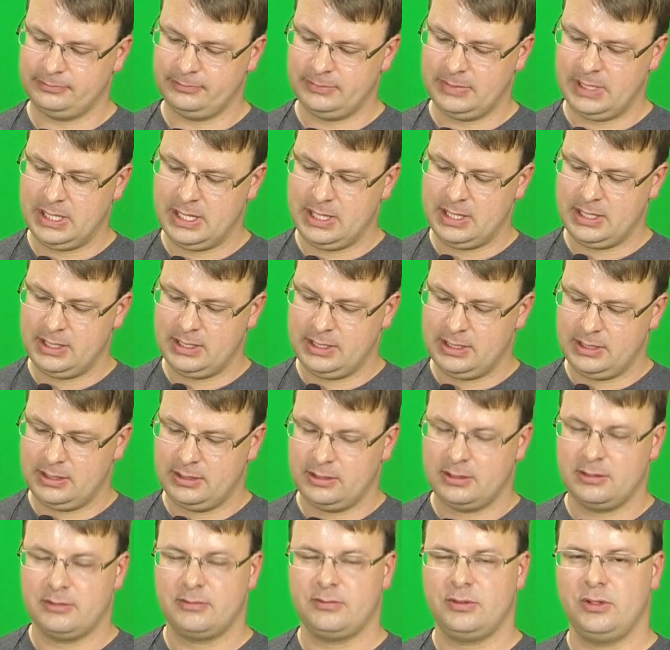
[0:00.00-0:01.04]

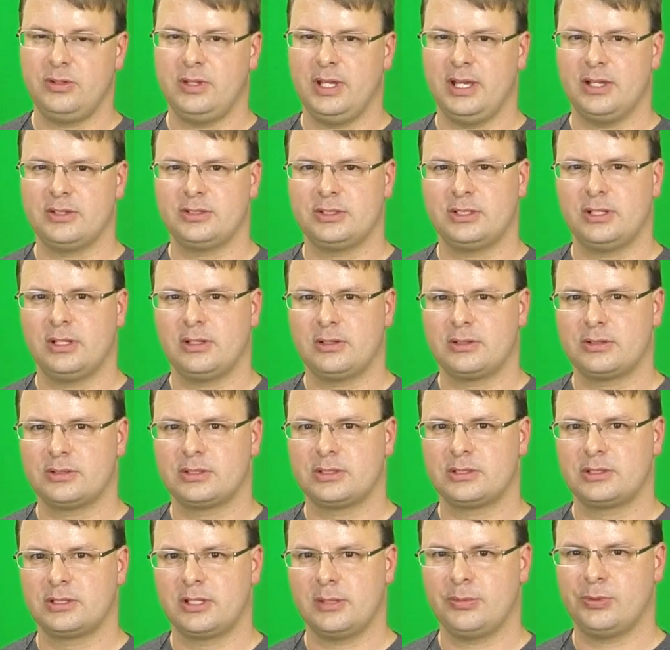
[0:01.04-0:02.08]
a few thousand dollars,
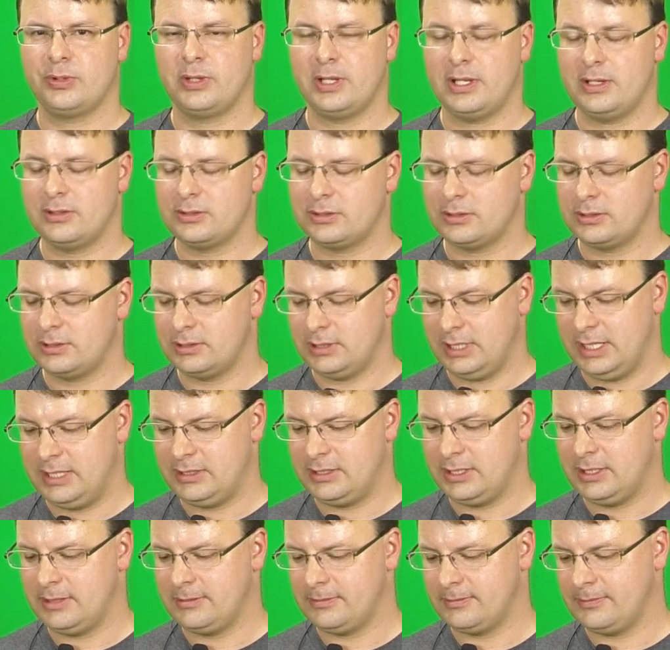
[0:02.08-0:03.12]
a couple thousand,
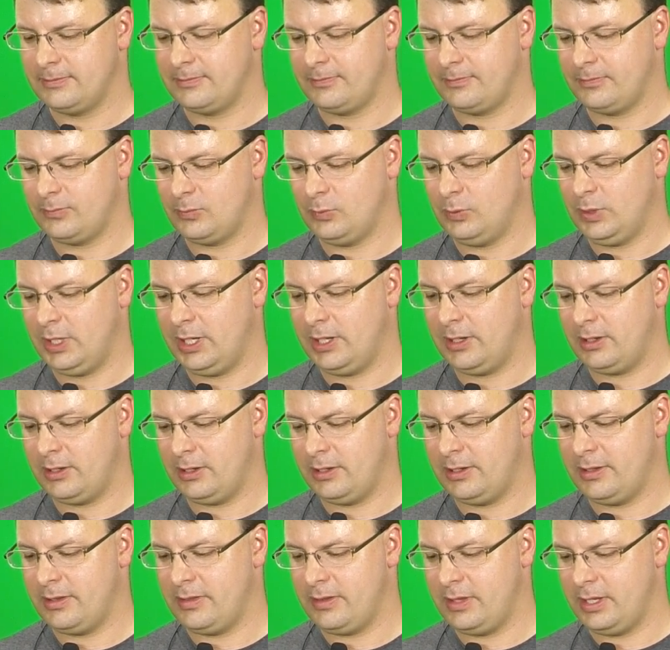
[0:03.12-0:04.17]
easy. Where
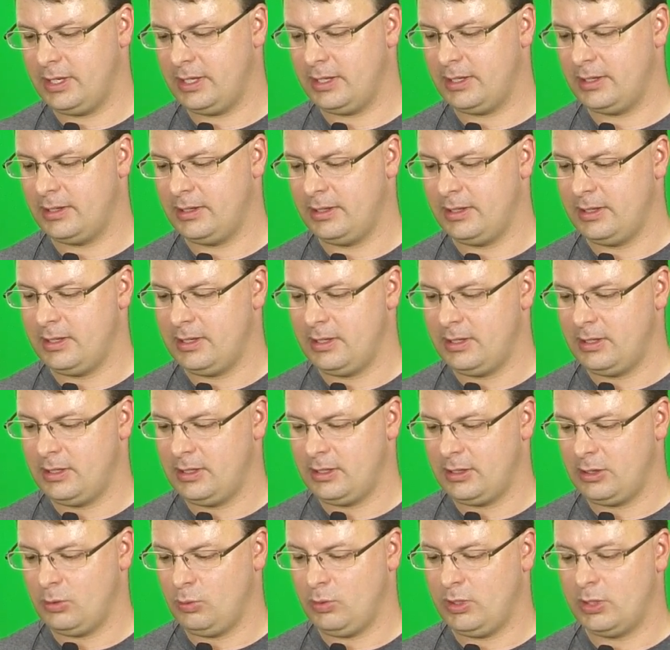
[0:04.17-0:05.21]
on the
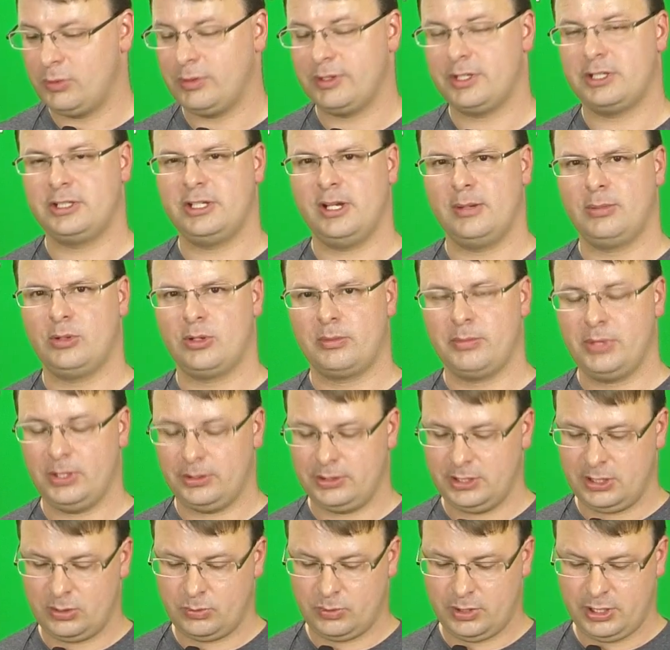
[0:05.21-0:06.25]
one with the doubler
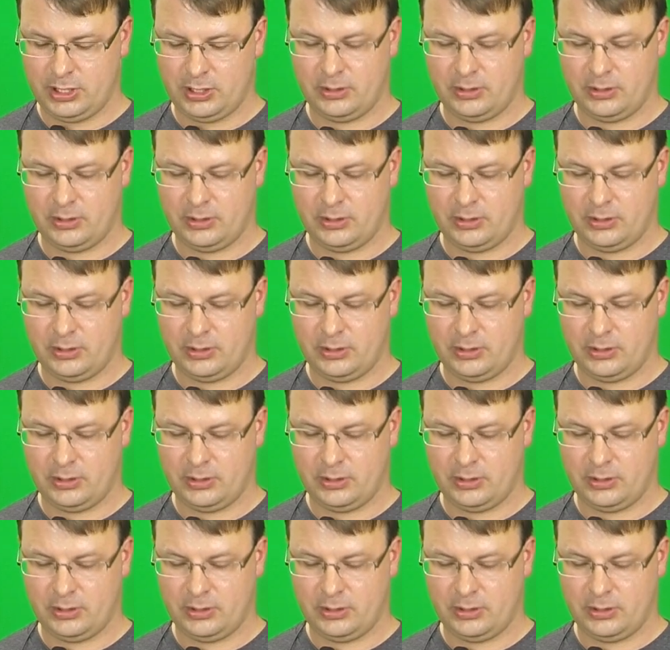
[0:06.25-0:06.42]
built in, where you